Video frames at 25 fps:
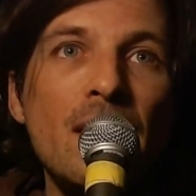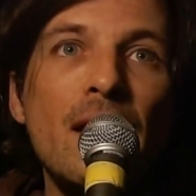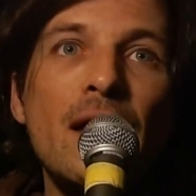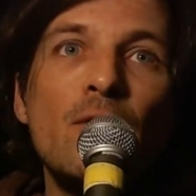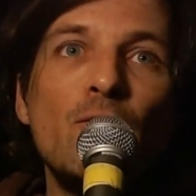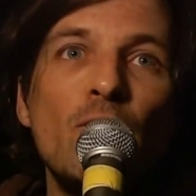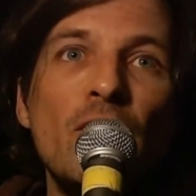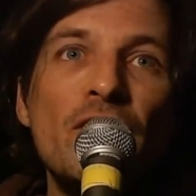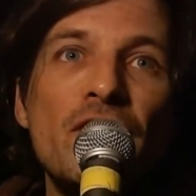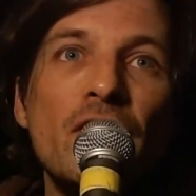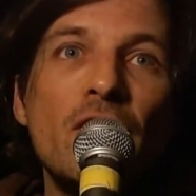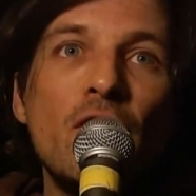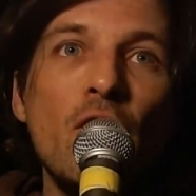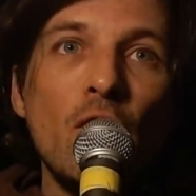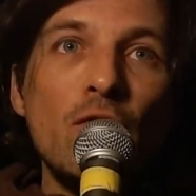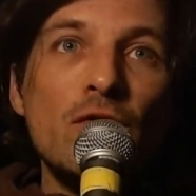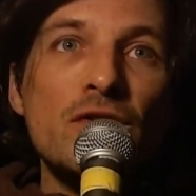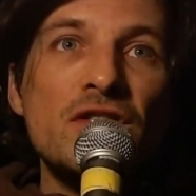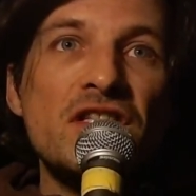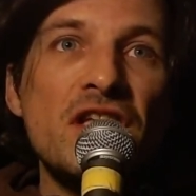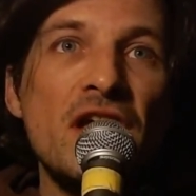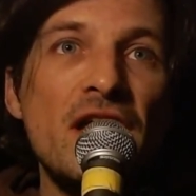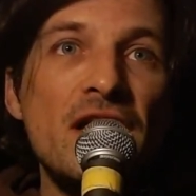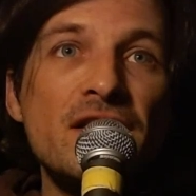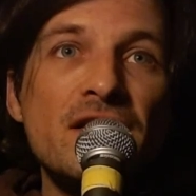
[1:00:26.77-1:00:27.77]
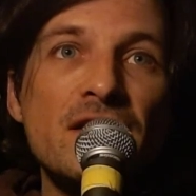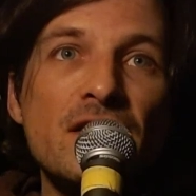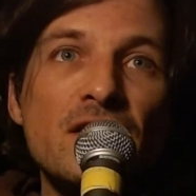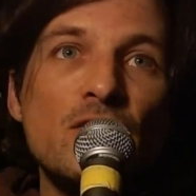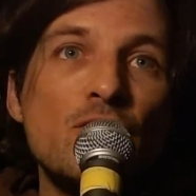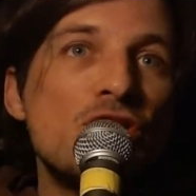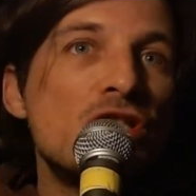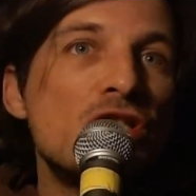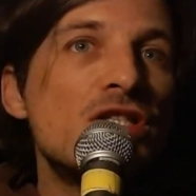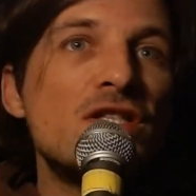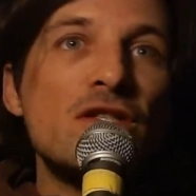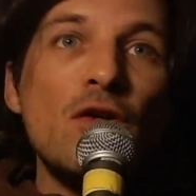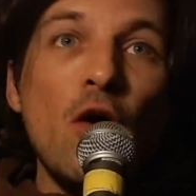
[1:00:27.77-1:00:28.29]
and when the chorus hits, you
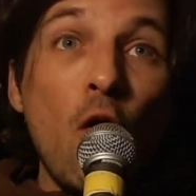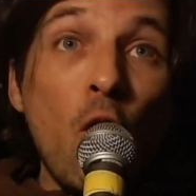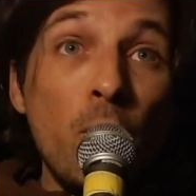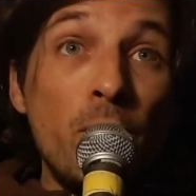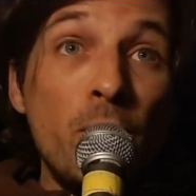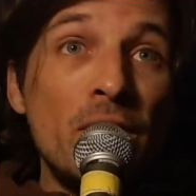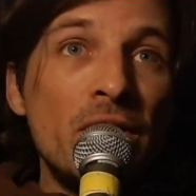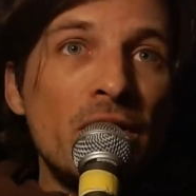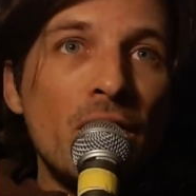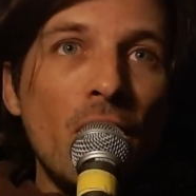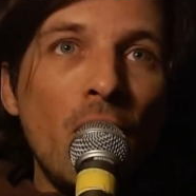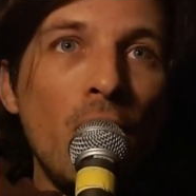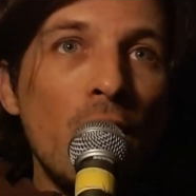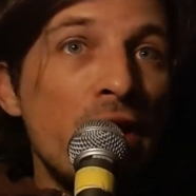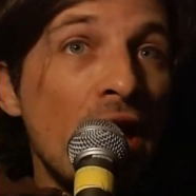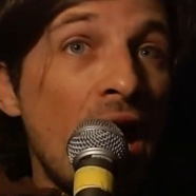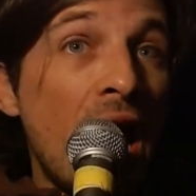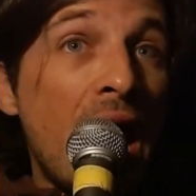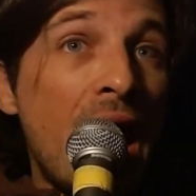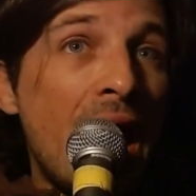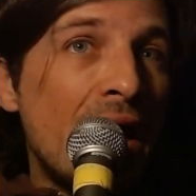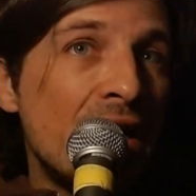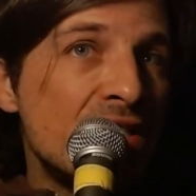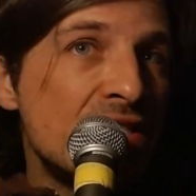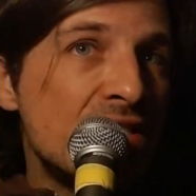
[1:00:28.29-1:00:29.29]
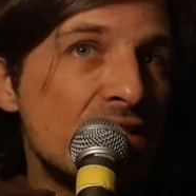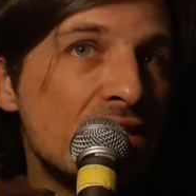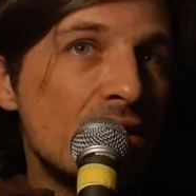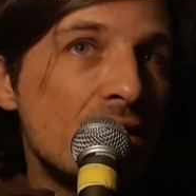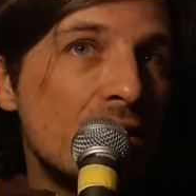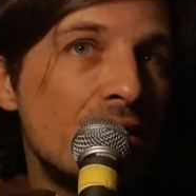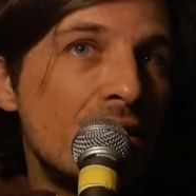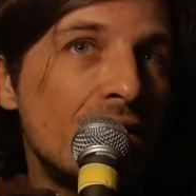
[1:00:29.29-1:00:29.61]
just open all the highs